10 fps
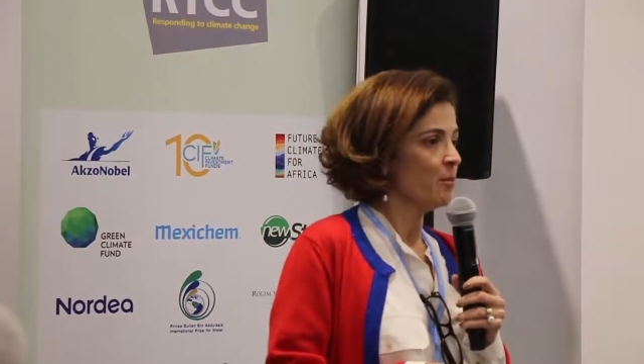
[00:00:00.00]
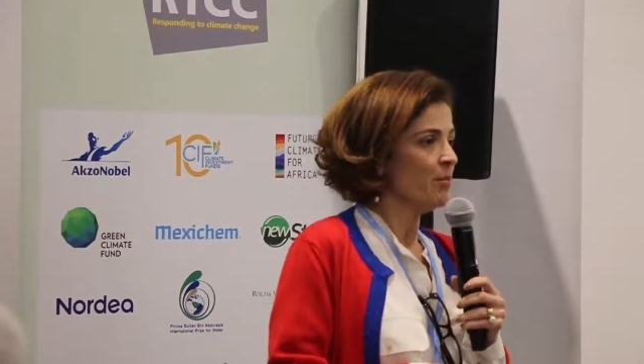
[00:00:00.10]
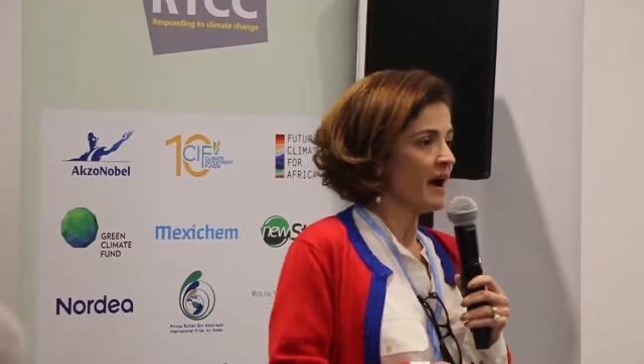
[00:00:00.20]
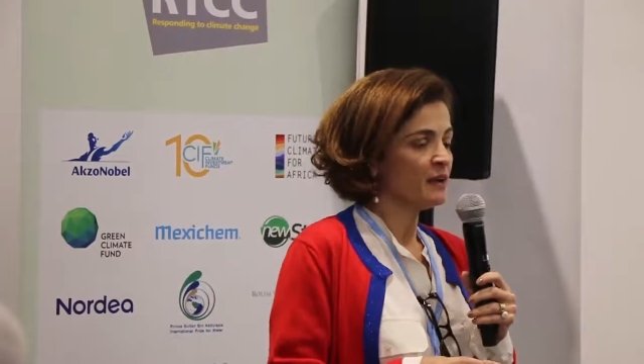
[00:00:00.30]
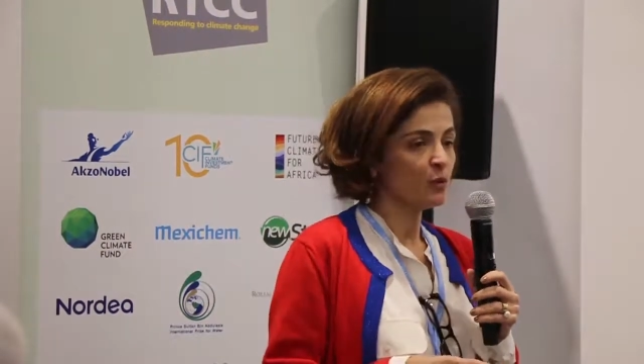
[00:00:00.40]

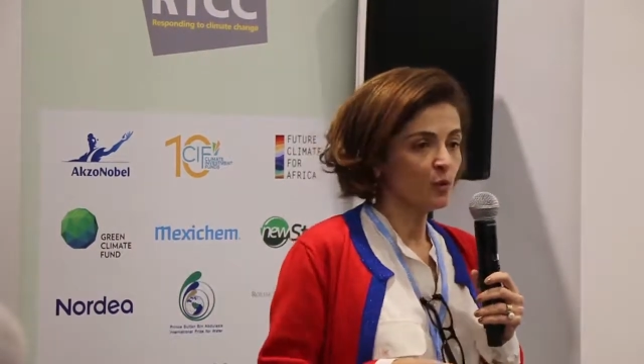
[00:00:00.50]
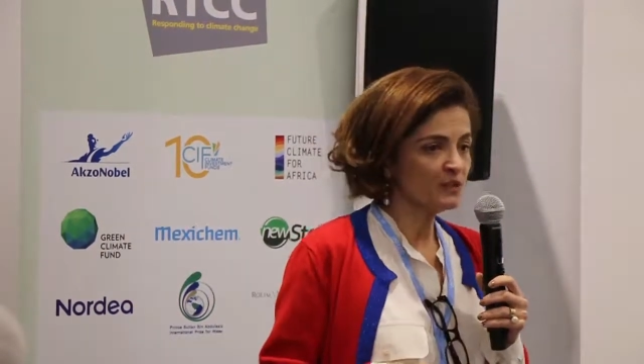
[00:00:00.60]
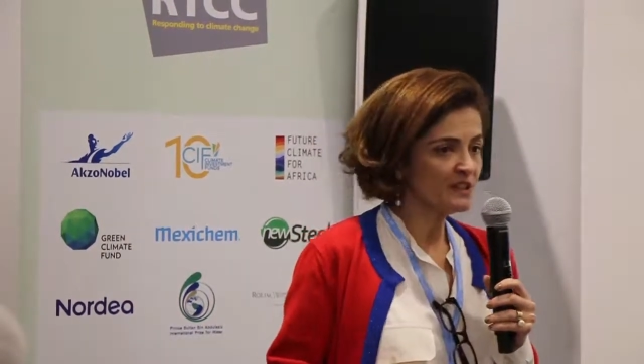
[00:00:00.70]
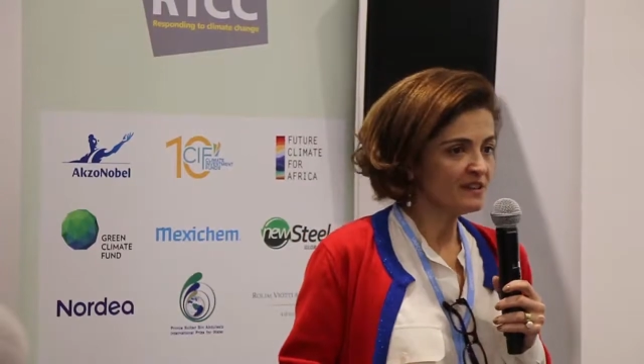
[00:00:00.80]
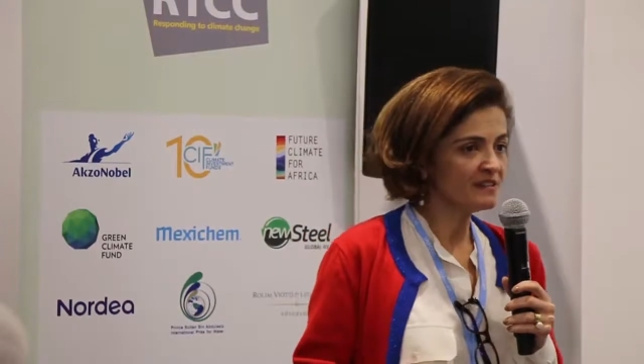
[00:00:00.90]

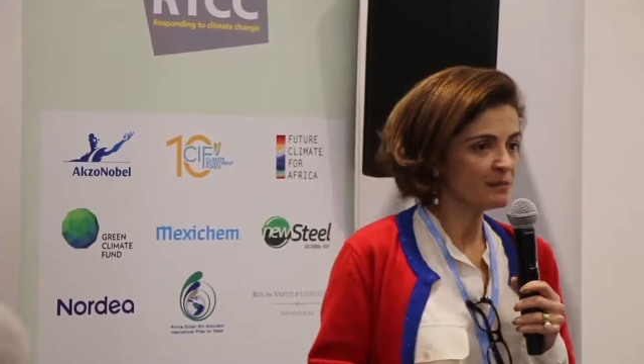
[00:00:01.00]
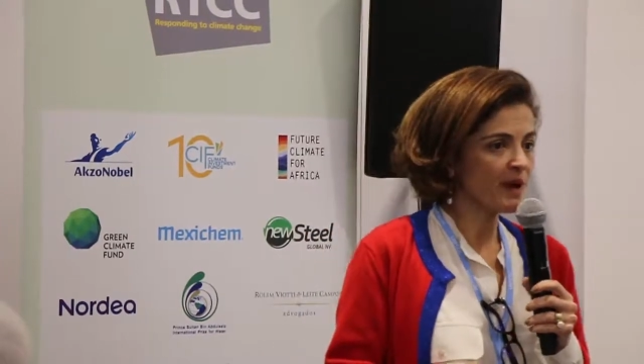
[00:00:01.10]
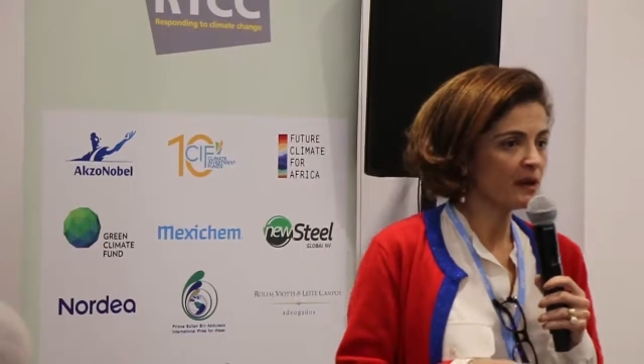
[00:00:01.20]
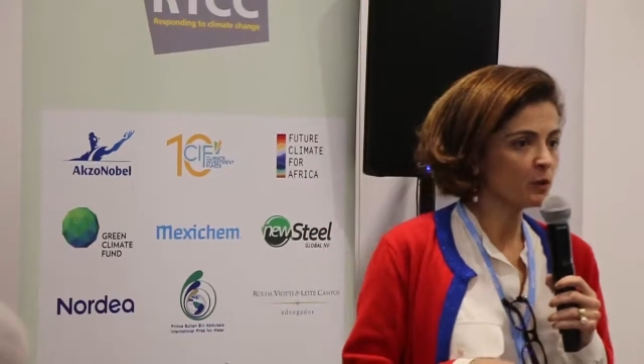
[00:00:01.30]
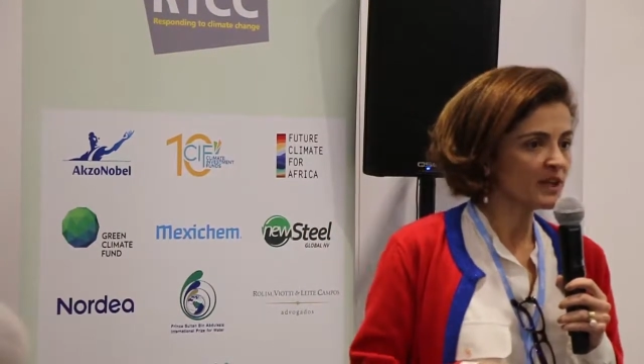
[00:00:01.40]
bio this,
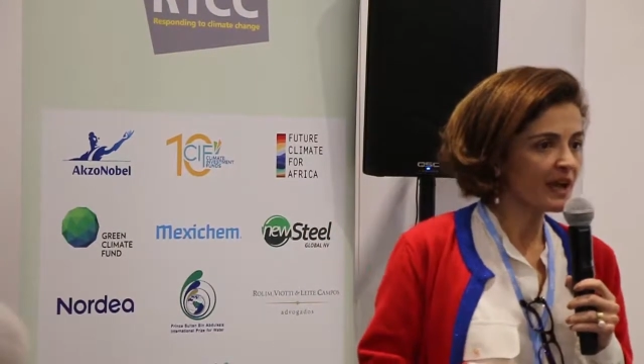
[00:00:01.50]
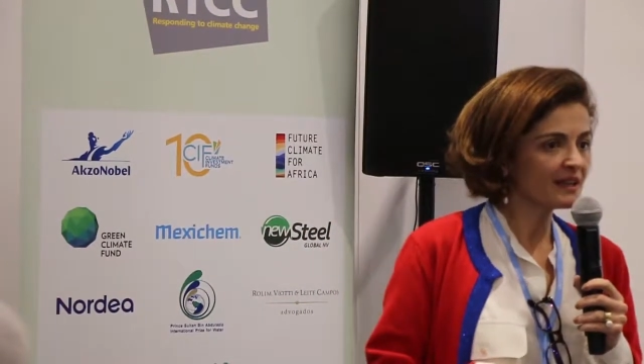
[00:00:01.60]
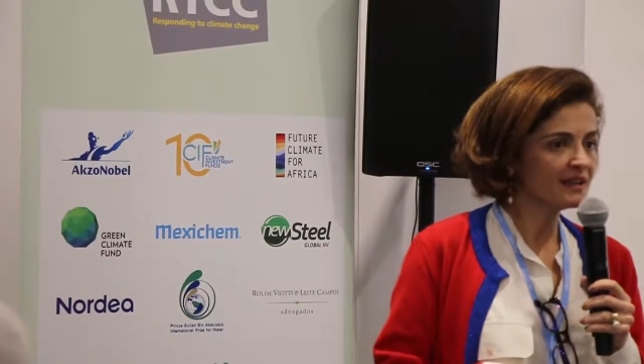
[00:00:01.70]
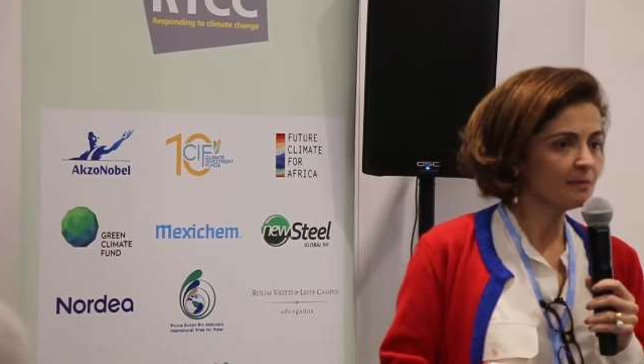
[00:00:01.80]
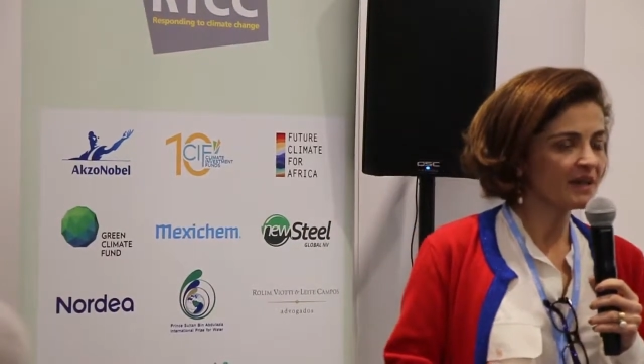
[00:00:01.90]
bio
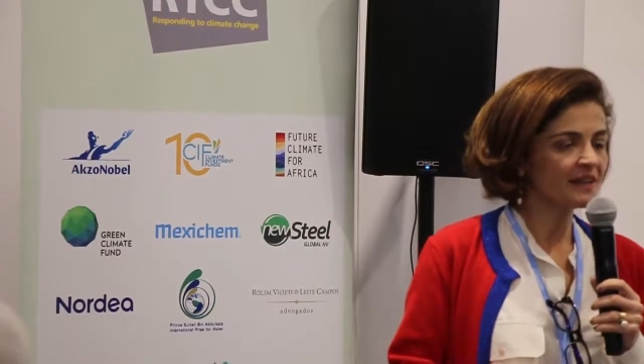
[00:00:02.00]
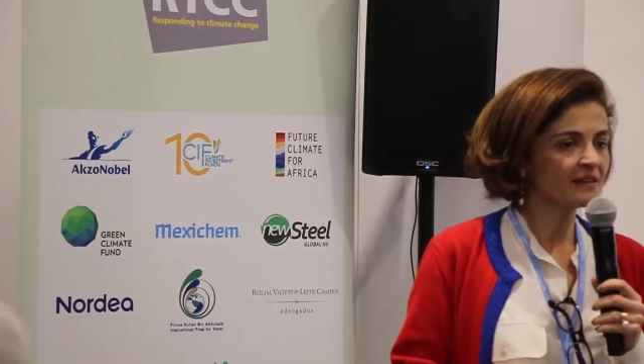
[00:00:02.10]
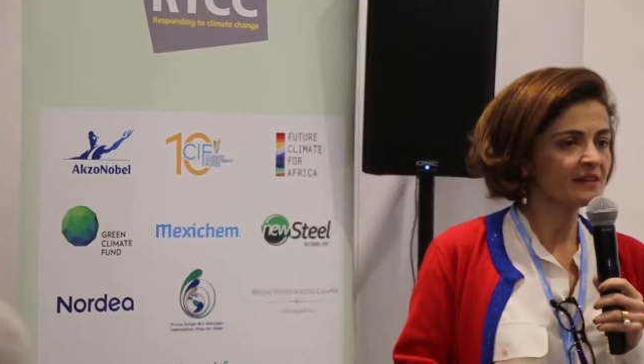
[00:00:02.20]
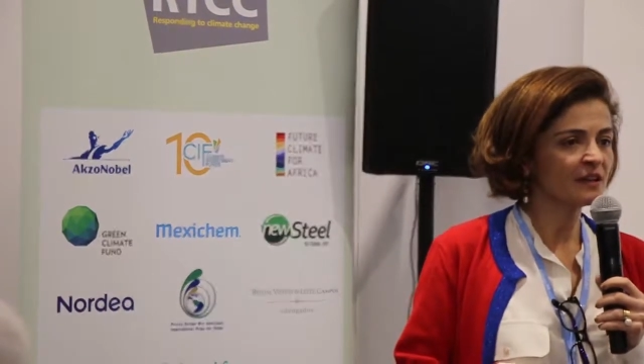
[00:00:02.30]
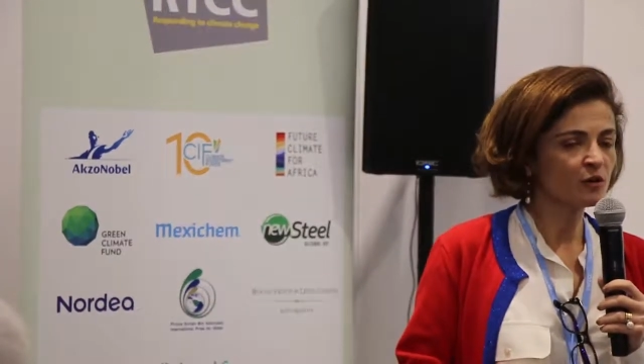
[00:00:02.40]
that, but
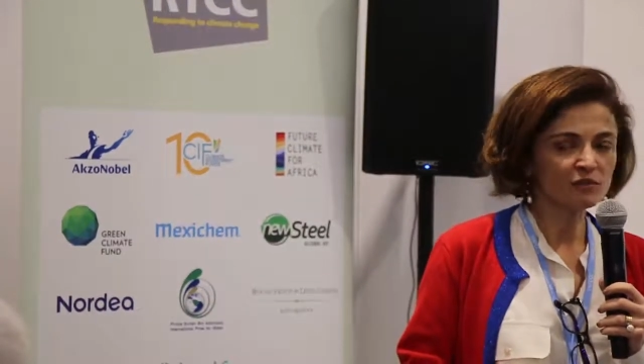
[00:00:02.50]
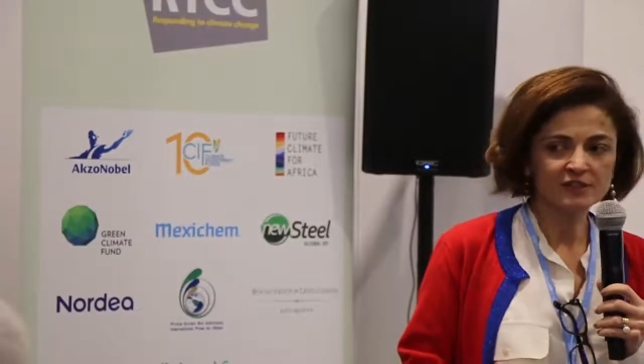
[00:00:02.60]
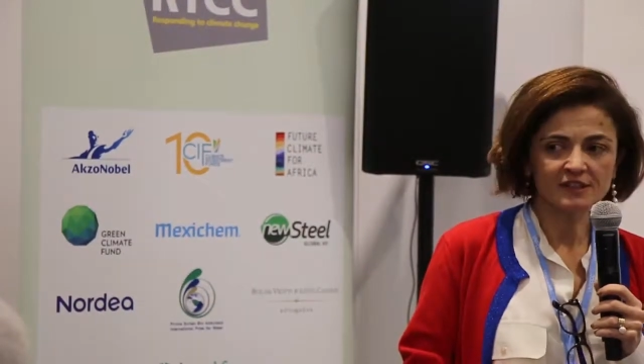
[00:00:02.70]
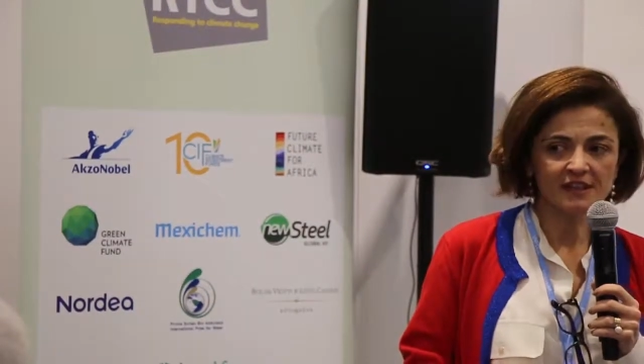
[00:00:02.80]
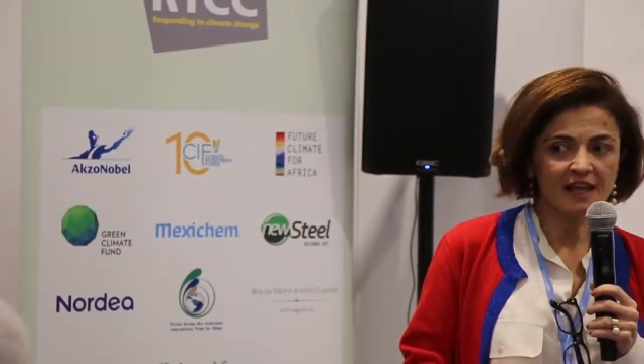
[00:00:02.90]
at the end of
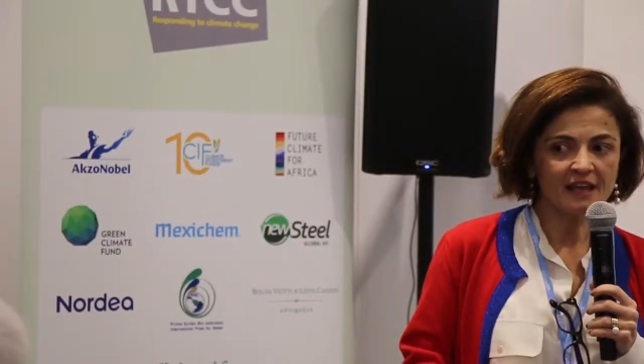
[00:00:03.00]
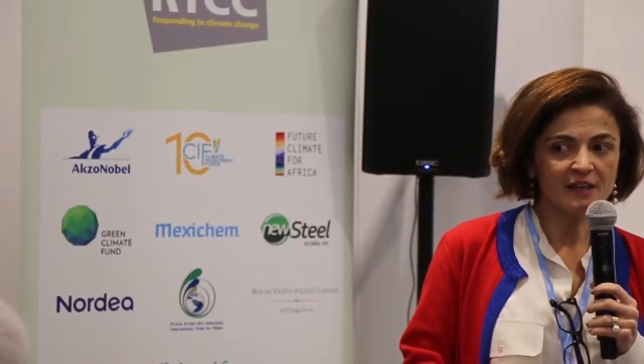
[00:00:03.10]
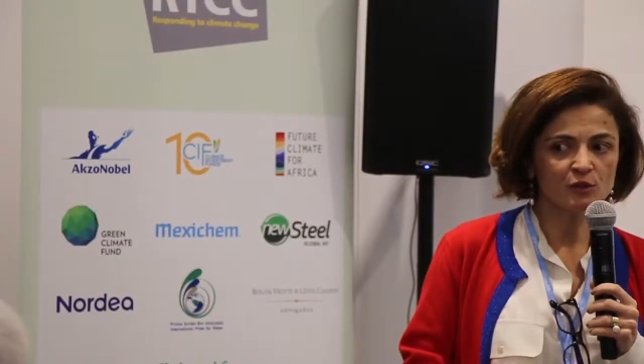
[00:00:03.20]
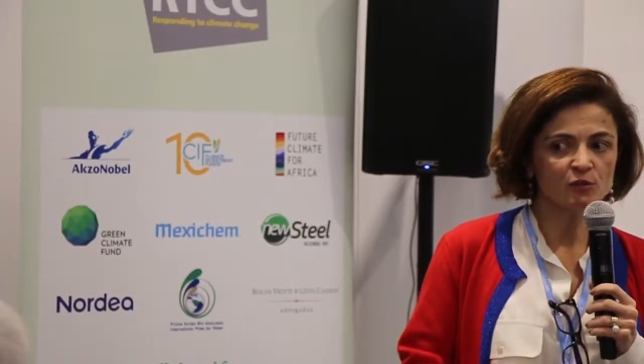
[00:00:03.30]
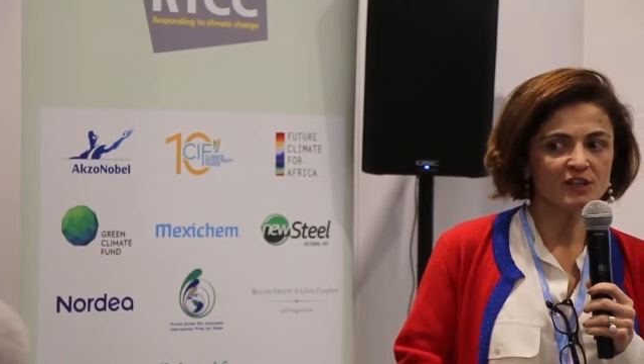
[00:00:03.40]
the day
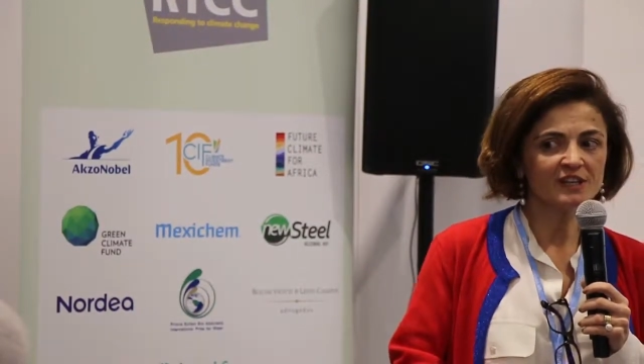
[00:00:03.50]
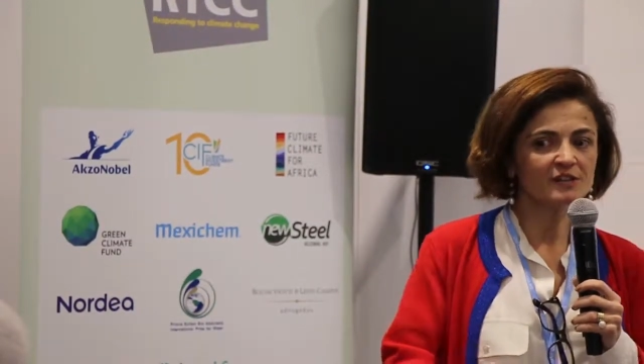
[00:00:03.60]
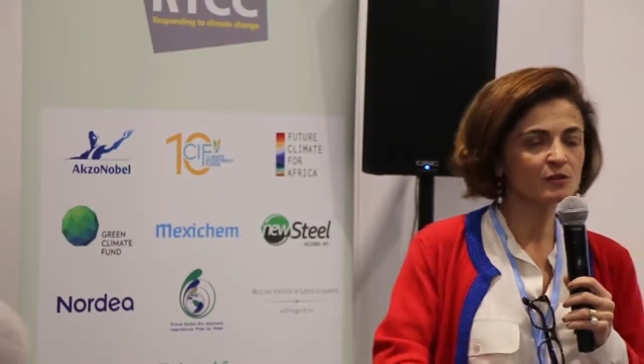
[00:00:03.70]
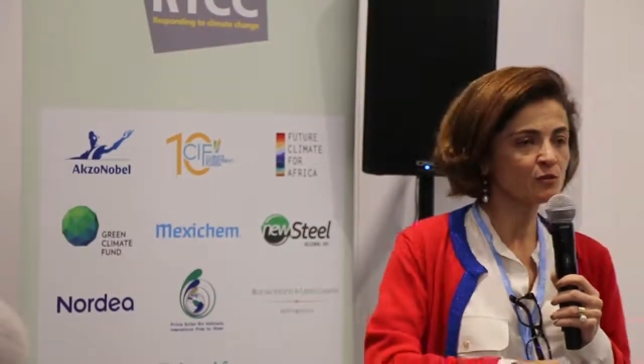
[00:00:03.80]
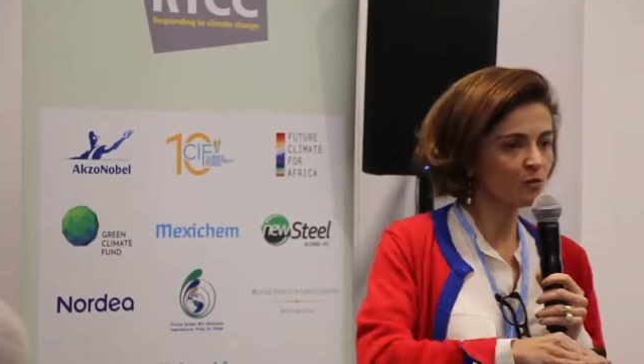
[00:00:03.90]
you
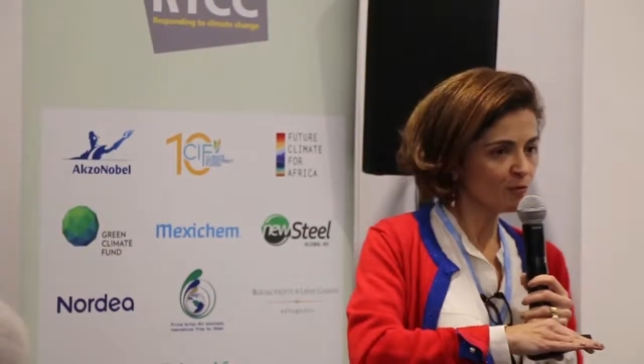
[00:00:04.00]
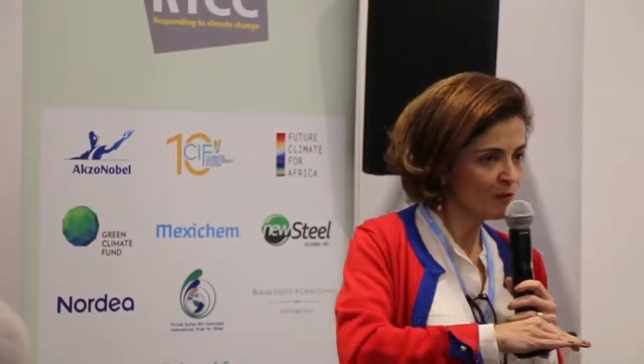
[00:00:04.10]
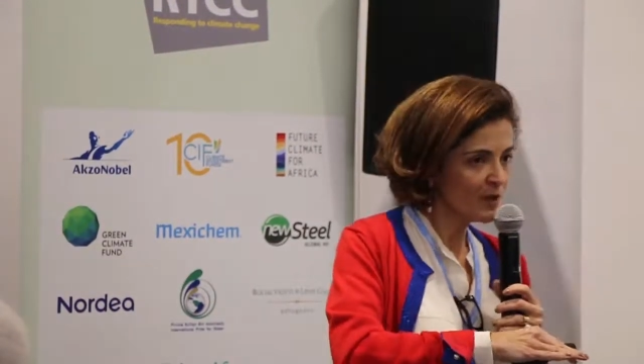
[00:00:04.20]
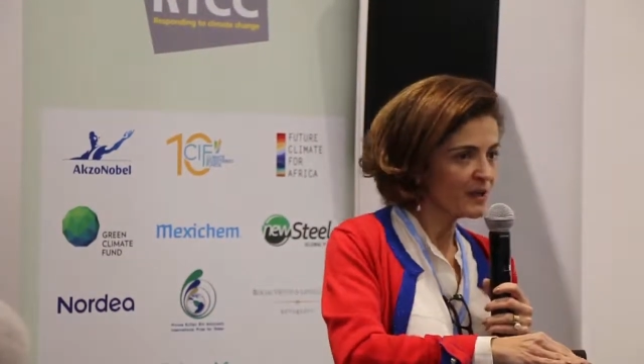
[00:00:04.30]
need to